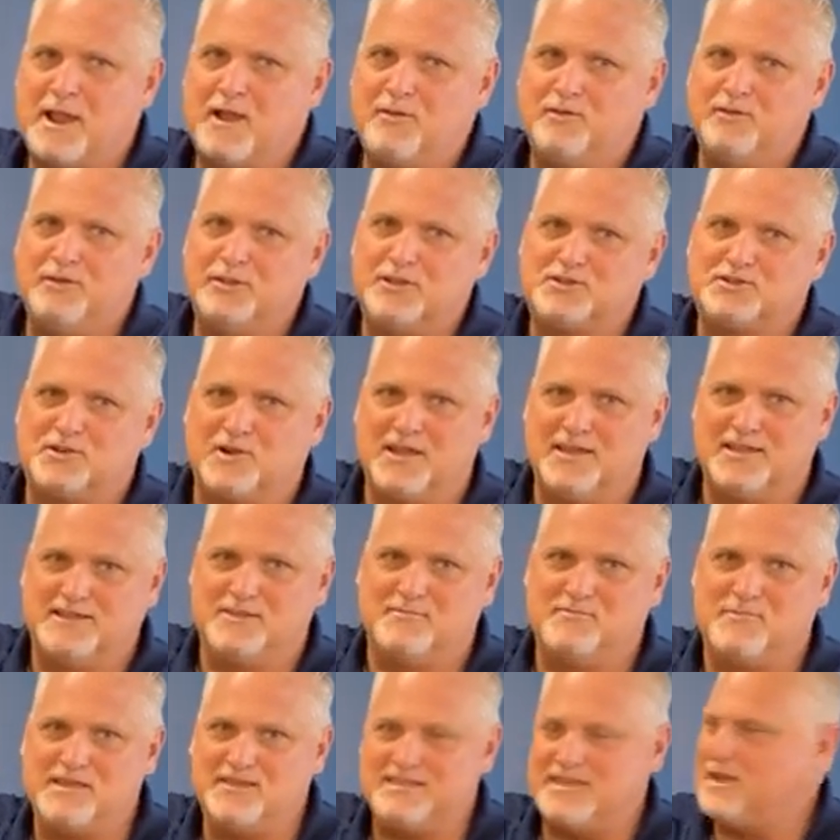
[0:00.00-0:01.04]
not really trying
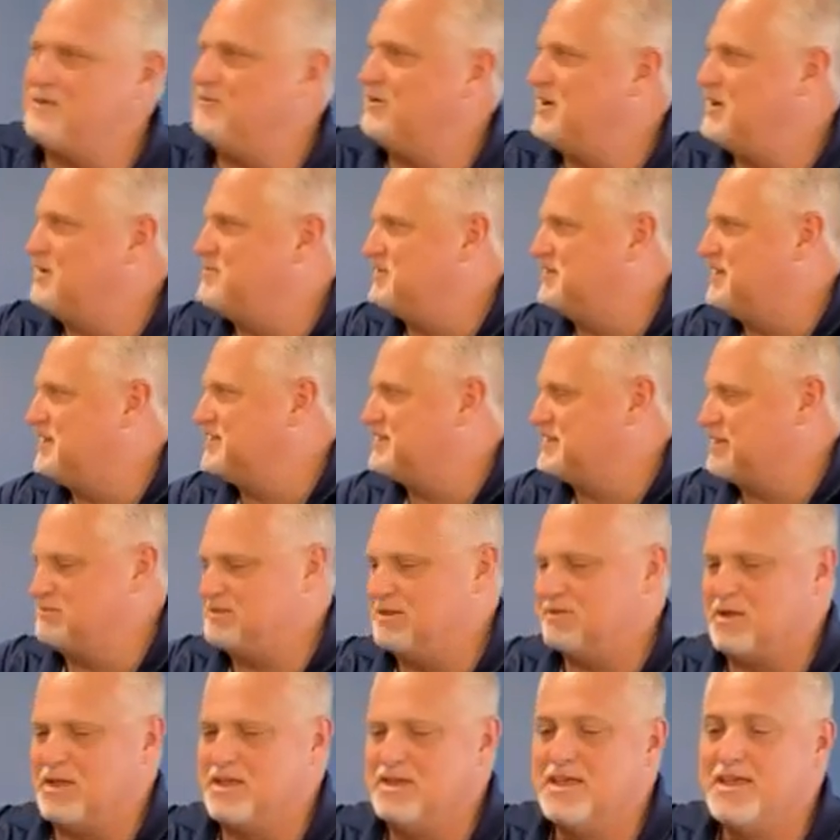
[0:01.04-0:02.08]
to be that way, but it
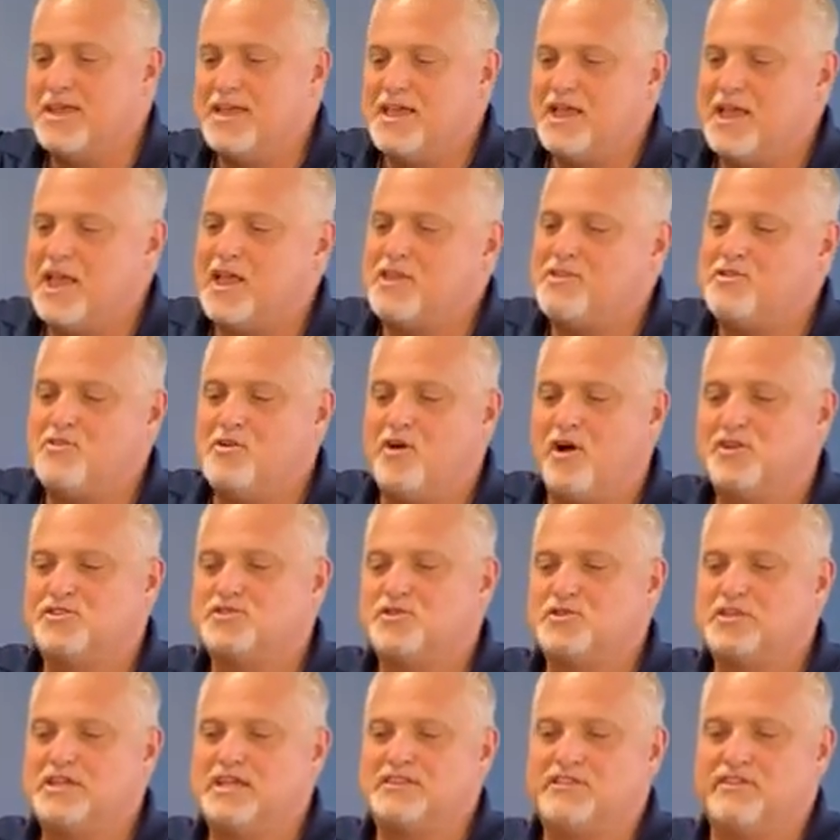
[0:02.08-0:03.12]
seems amazing. And you
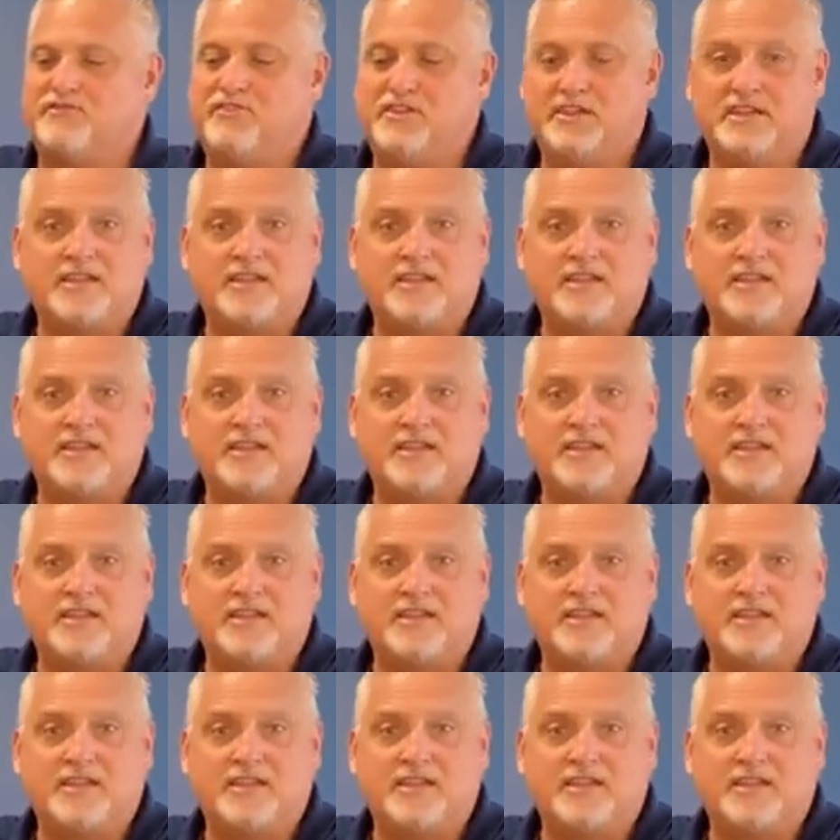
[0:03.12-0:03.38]
also get the